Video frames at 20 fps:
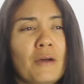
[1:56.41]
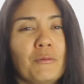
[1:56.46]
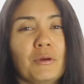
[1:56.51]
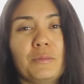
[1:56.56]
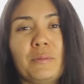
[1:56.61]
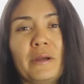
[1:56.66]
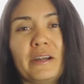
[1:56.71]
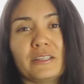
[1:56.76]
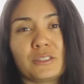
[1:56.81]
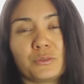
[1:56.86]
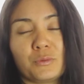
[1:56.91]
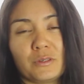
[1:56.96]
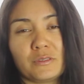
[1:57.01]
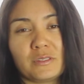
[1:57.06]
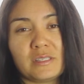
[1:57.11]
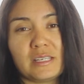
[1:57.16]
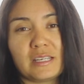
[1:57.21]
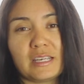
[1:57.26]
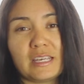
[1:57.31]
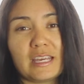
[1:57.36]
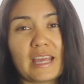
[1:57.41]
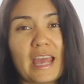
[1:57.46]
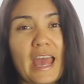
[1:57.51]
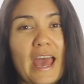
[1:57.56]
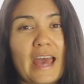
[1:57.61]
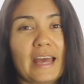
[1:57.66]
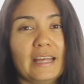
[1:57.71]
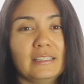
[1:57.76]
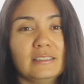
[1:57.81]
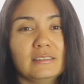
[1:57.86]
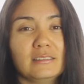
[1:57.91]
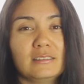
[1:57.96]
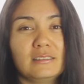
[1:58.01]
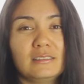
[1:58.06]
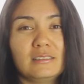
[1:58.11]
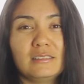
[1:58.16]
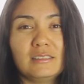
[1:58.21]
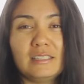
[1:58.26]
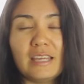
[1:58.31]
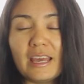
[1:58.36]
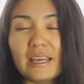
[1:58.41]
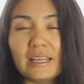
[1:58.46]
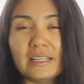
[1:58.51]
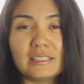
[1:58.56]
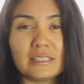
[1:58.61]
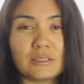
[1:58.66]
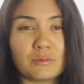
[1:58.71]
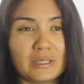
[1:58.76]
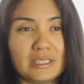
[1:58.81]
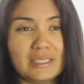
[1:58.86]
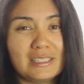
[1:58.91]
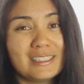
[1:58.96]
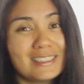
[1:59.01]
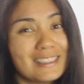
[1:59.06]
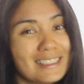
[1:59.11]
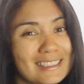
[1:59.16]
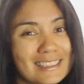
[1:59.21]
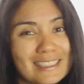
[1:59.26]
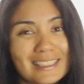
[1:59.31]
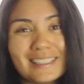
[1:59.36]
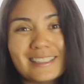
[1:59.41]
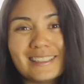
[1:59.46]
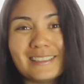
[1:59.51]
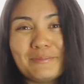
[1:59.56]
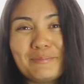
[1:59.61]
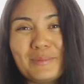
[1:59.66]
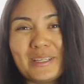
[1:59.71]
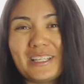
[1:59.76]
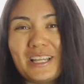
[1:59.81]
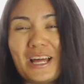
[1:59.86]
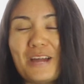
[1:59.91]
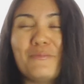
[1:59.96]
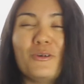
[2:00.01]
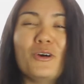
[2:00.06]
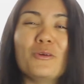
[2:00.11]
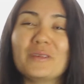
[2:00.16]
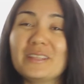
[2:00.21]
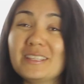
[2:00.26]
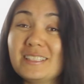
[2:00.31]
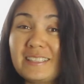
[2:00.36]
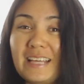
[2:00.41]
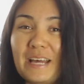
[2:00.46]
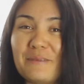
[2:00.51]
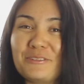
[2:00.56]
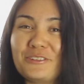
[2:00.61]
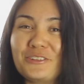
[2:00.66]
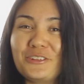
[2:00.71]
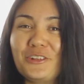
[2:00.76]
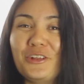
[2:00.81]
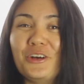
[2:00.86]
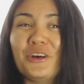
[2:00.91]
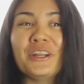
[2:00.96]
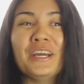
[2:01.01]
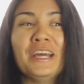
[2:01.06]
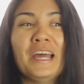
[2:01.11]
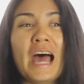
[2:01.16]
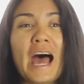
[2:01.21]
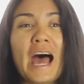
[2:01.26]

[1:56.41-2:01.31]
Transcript: with Paris Wells singing, and yeah, it just went ding, ding, ding, big light bulb, and this happens a lot.